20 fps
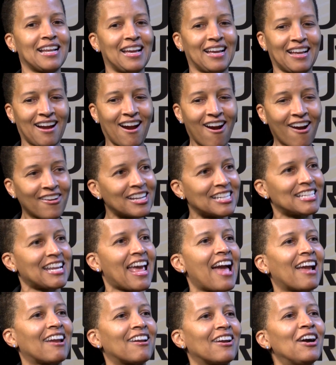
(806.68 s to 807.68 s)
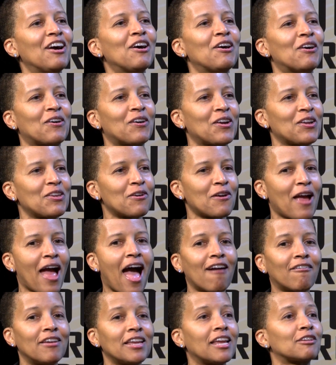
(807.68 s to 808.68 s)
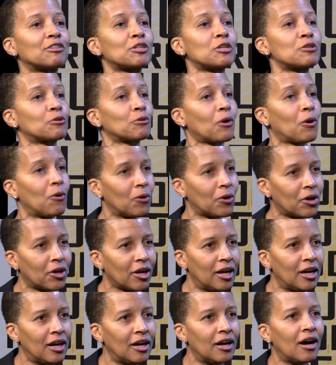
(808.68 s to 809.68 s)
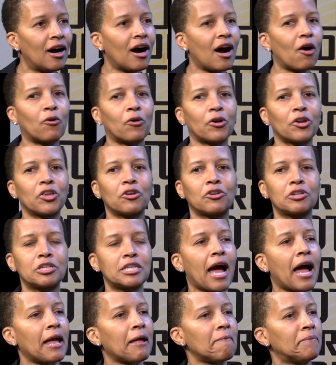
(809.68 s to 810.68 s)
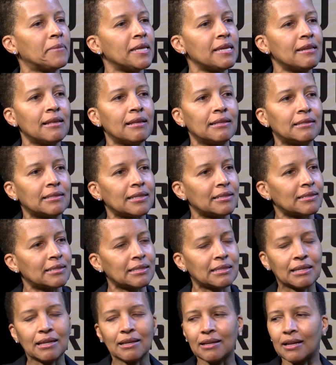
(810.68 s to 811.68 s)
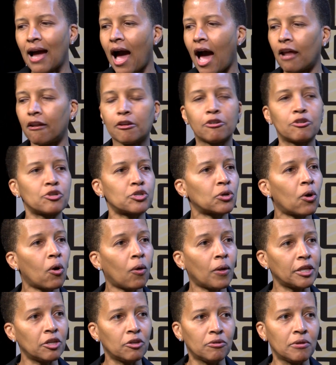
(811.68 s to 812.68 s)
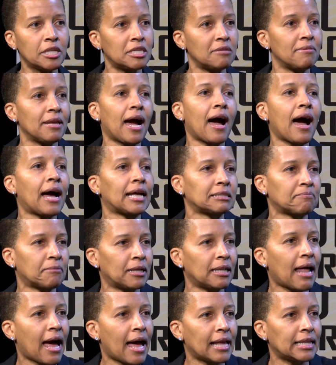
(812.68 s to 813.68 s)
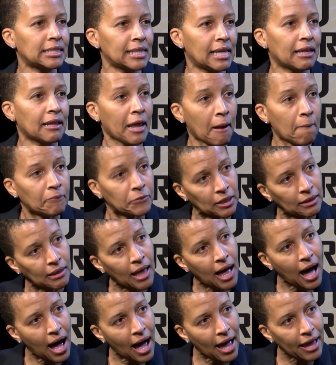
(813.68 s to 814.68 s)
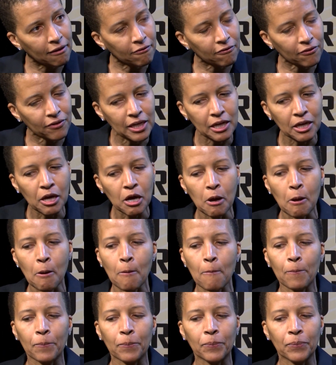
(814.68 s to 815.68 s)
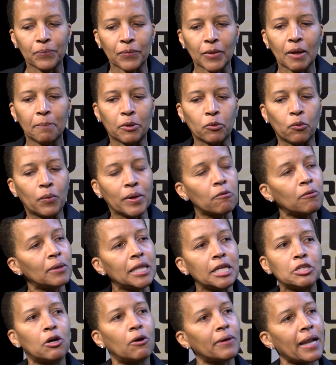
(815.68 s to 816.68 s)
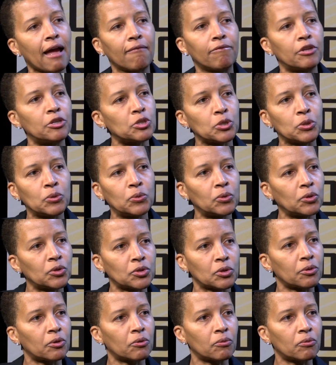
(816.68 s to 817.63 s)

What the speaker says: a heart attack, or you're having a stroke, or your diabetes is out of control and you need to be hospitalized and kept alive. But we really don't have the tools or